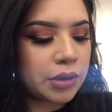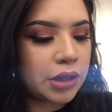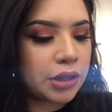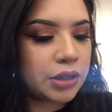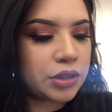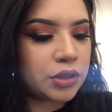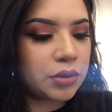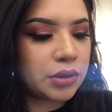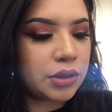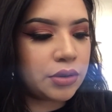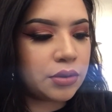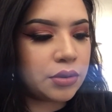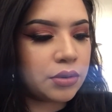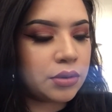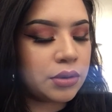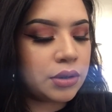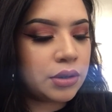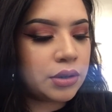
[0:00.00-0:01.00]
I like doing
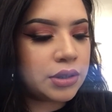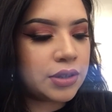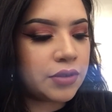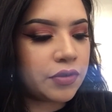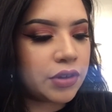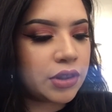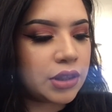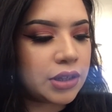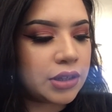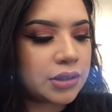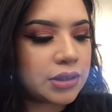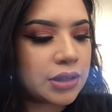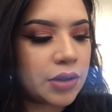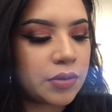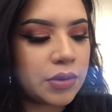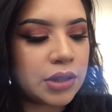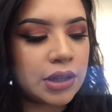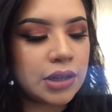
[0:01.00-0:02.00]
little different things
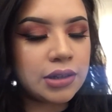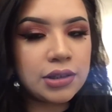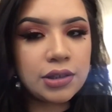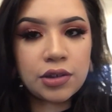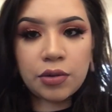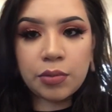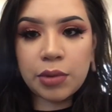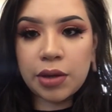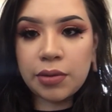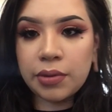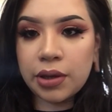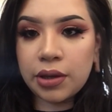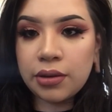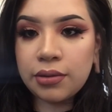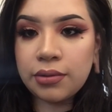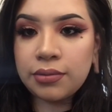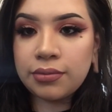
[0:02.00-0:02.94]
now and then, so maybe